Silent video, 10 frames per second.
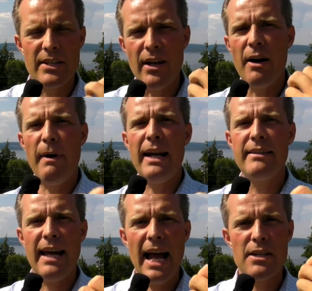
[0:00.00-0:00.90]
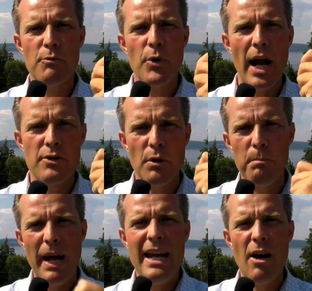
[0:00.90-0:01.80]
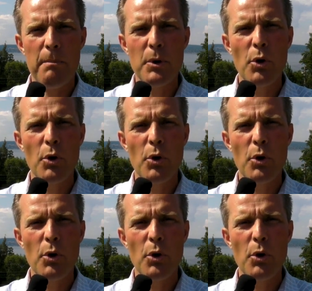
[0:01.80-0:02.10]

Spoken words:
a direct tax where you actually pay up